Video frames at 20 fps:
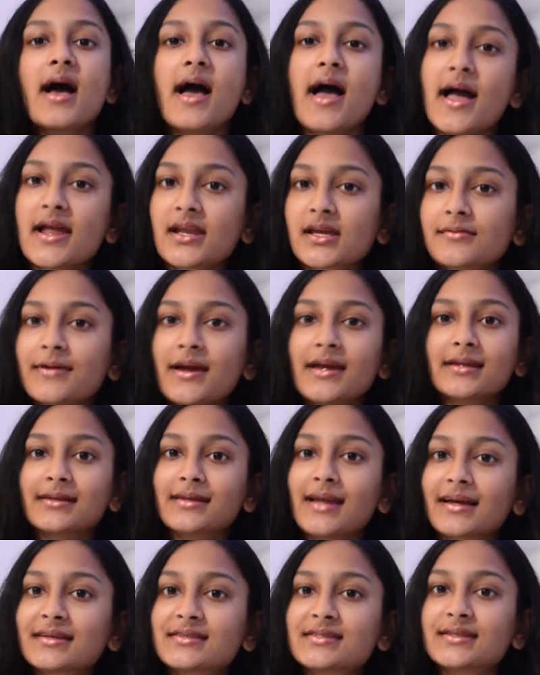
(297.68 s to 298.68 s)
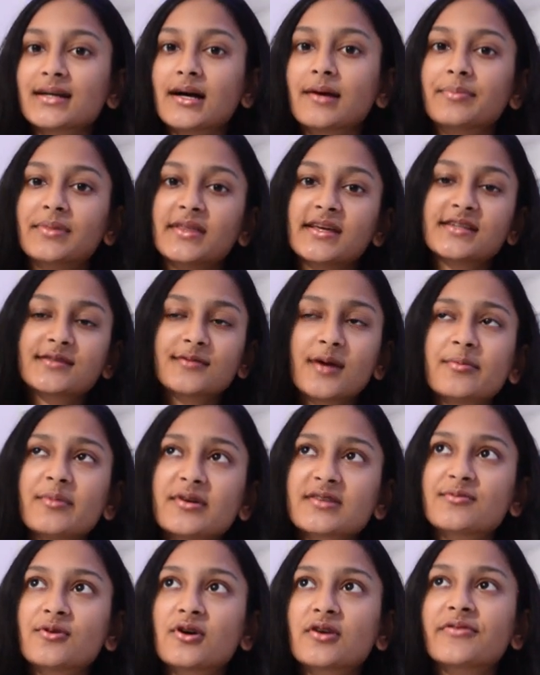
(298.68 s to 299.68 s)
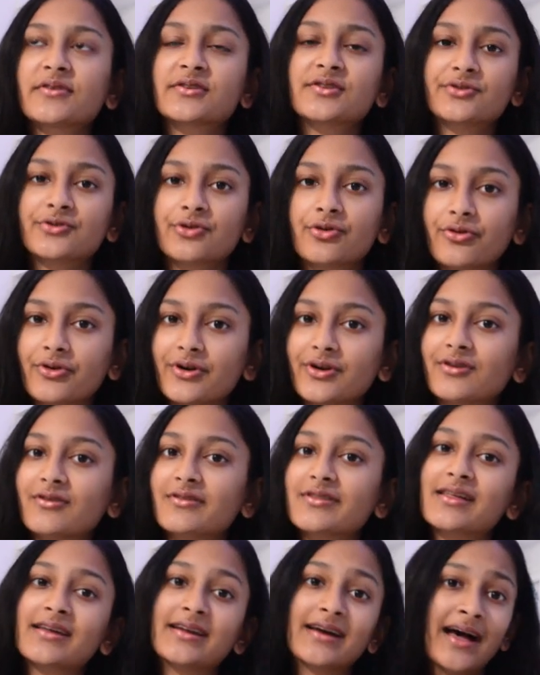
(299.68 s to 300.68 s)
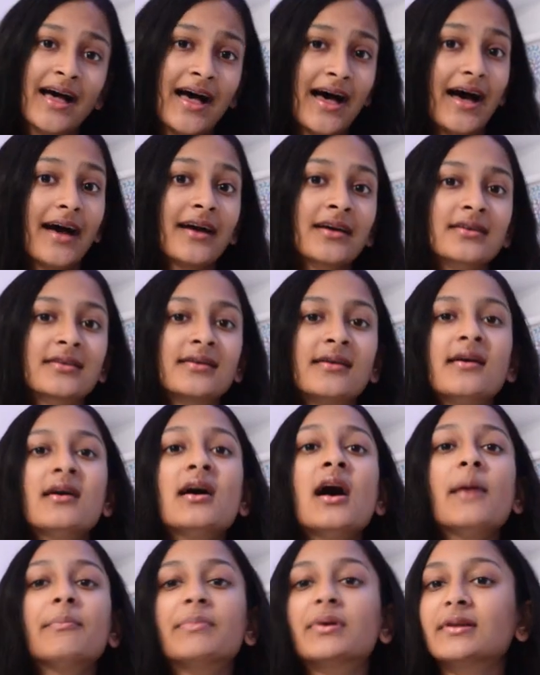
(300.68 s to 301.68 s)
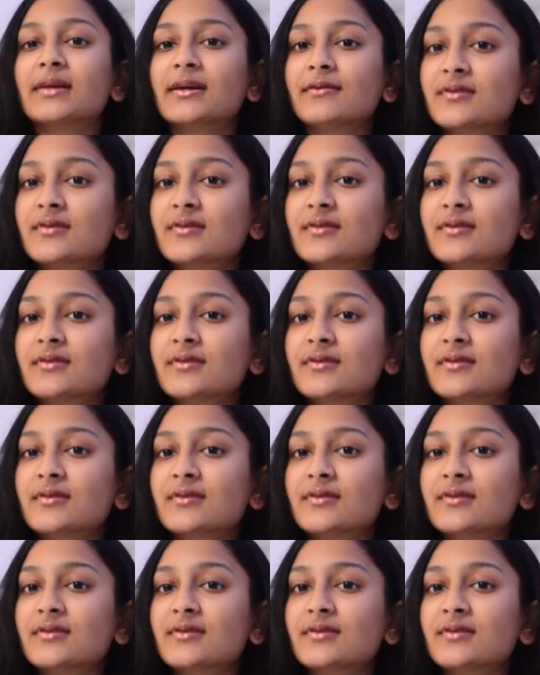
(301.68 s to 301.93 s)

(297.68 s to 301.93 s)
Anyway, next up, this one was more of a tutorial than a hack, but it